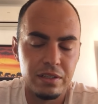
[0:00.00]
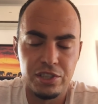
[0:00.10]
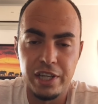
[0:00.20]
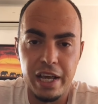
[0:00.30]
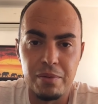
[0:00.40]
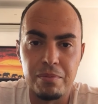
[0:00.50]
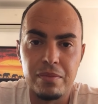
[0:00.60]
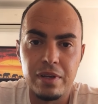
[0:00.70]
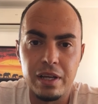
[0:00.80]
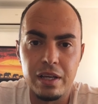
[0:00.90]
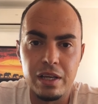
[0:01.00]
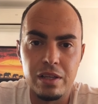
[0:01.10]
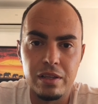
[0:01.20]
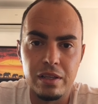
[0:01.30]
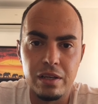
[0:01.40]
shame uh,
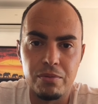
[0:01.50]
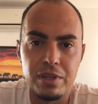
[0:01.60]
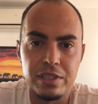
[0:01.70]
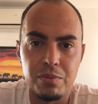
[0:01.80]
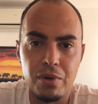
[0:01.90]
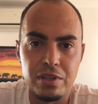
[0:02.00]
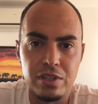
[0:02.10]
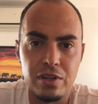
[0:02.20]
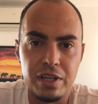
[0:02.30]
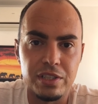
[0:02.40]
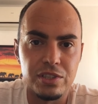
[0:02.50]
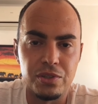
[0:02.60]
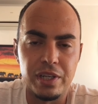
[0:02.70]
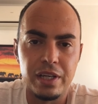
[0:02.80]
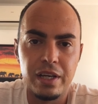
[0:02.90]
in uh, recent Barcelona
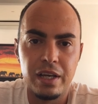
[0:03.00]
history.